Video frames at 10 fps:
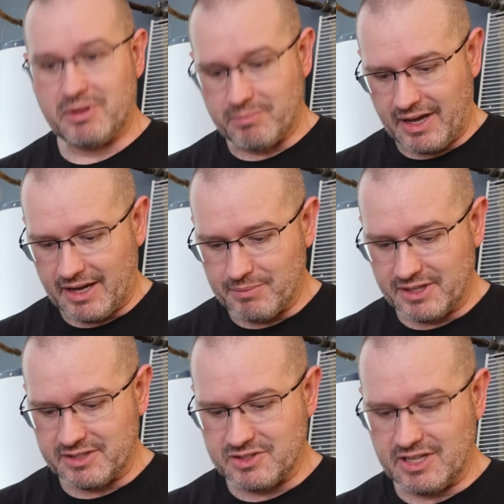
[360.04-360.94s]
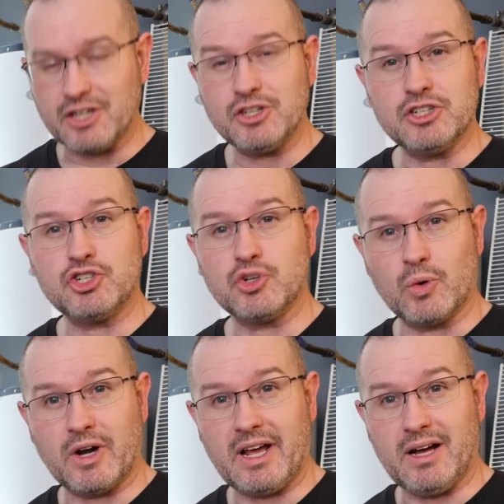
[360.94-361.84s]
be bad because then it could
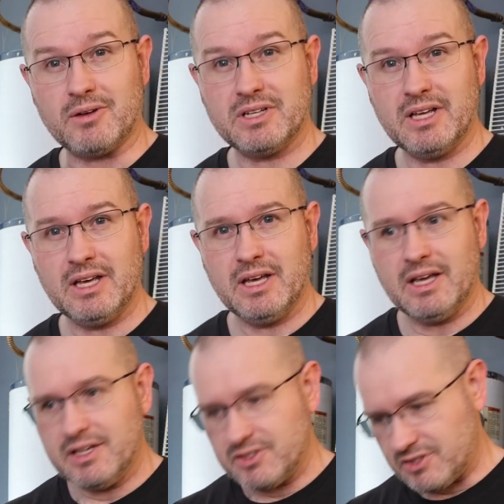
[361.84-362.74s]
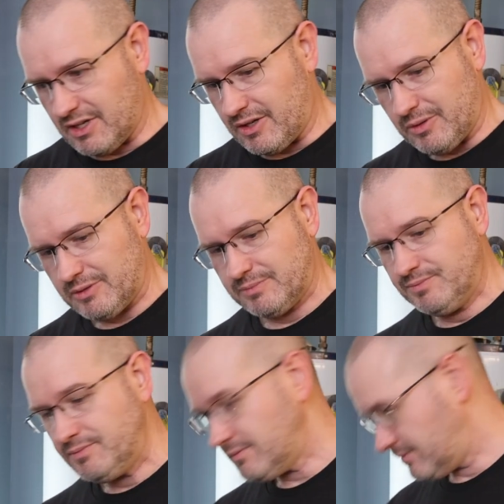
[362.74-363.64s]
short out. So
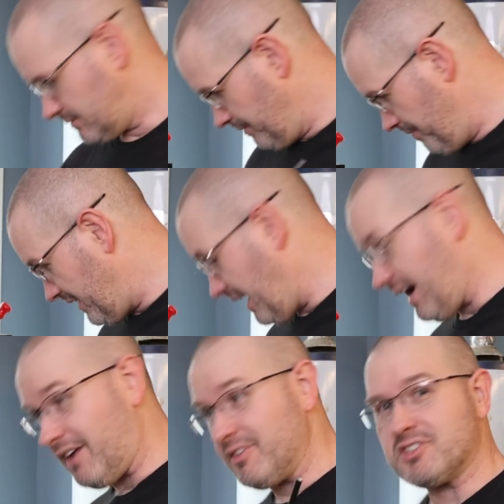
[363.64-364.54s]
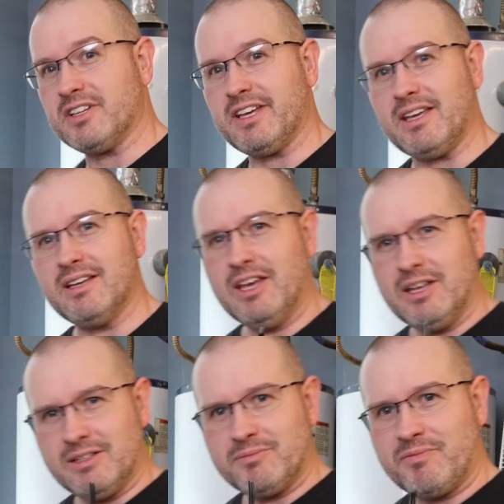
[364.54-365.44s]
now obviously
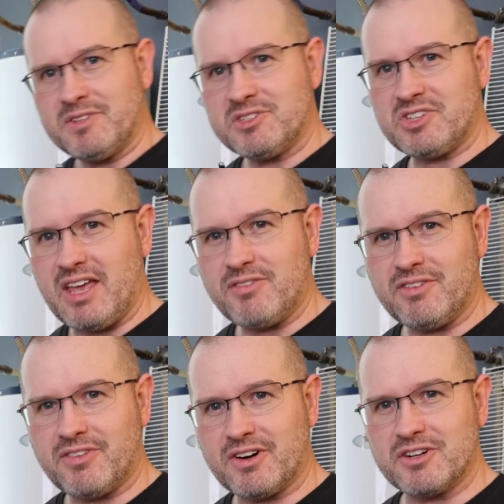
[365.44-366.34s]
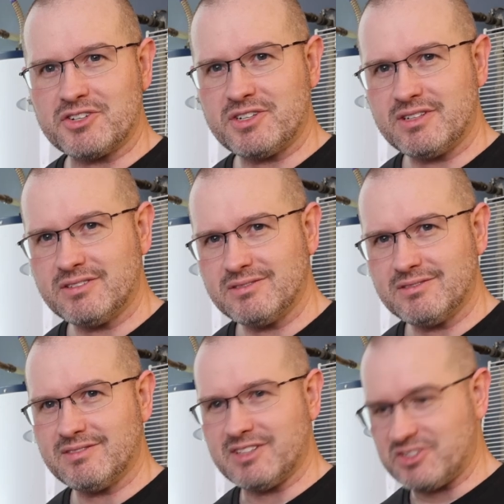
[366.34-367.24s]
safety first.
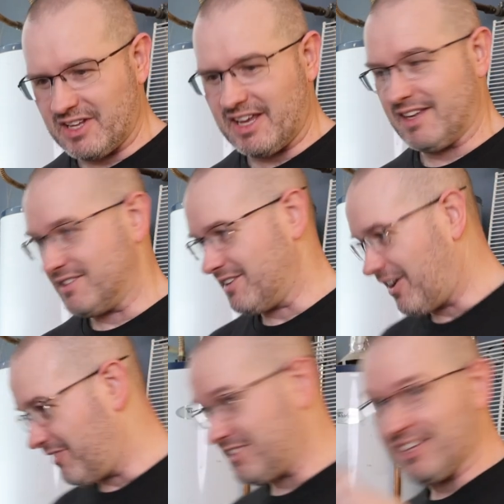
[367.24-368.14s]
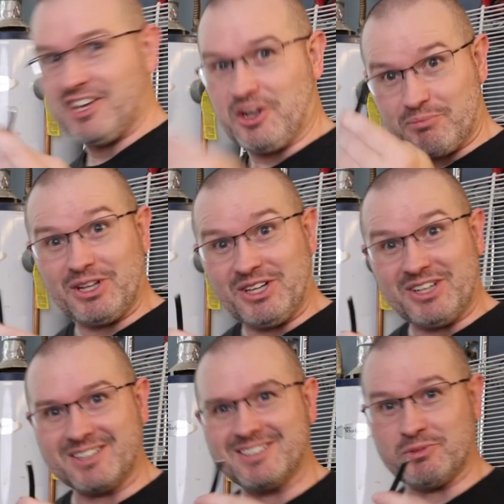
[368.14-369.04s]
This thing is obviously
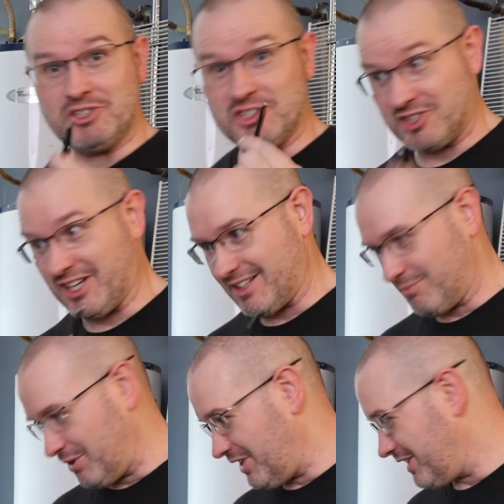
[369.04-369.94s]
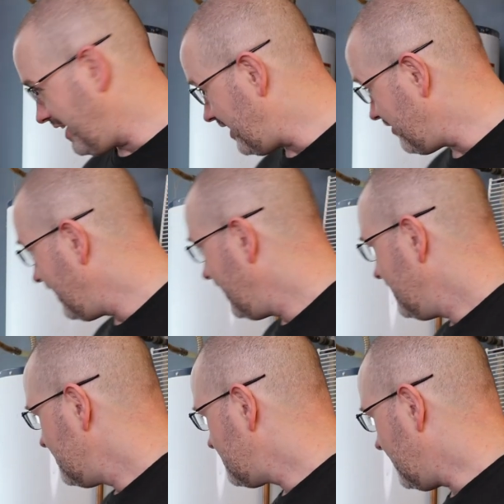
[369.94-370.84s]
unplugged because we just cut the plug off.
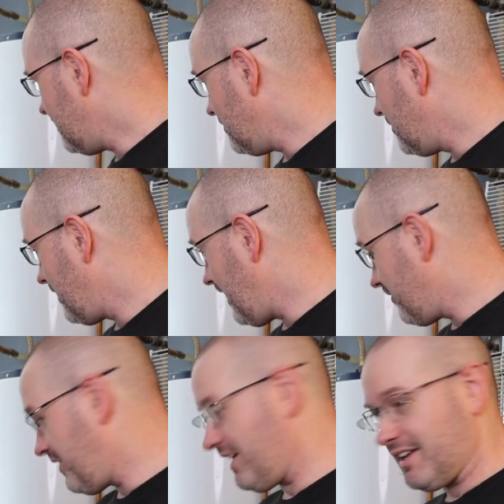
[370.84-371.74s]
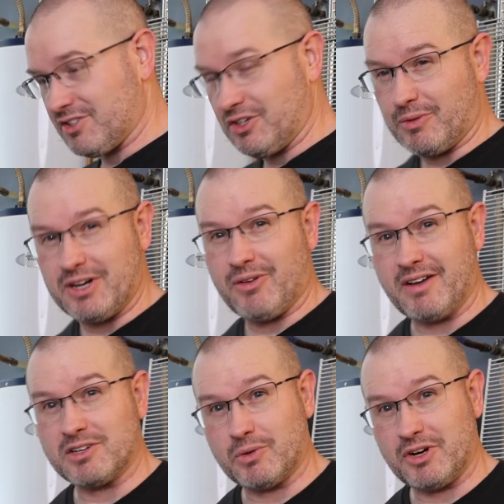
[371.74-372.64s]
So everything is good. We don't
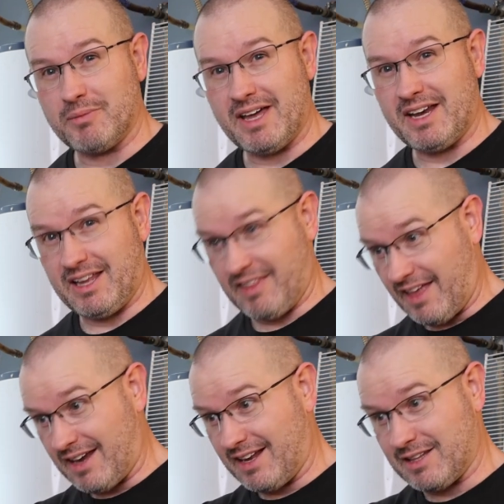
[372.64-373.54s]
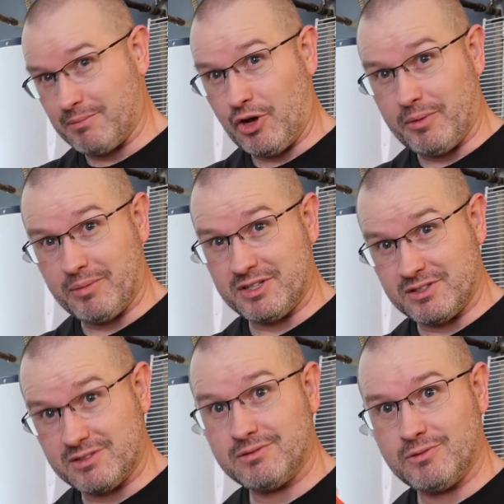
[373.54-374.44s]
have to worry about any of that at the moment
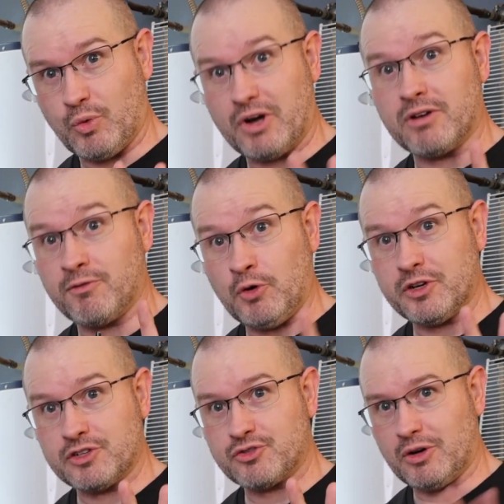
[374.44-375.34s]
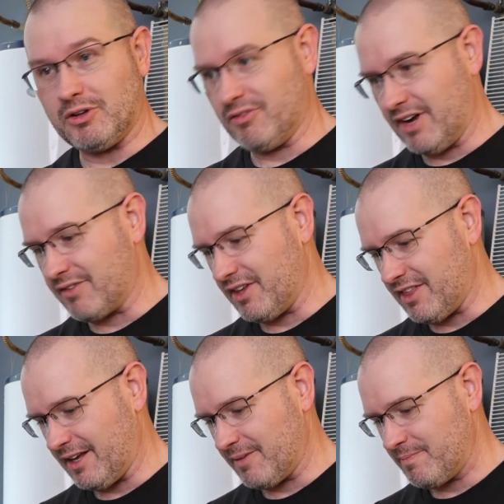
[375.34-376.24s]
because we're in full control of
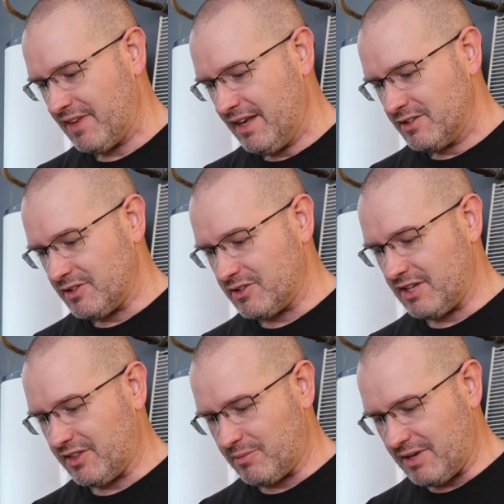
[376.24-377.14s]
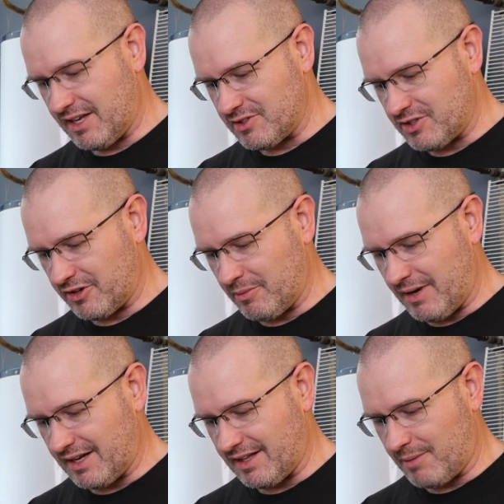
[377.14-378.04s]
everything. So there's nothing to be concerned
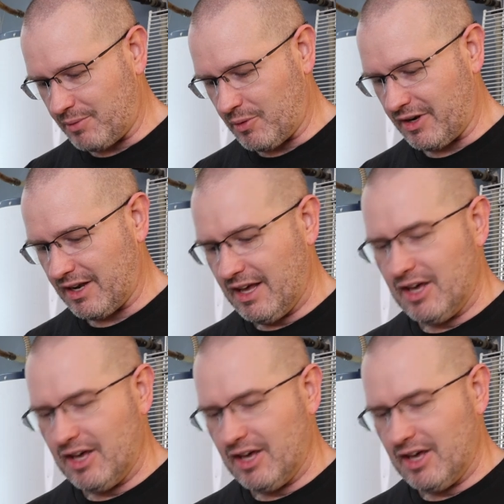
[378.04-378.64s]
about at that point.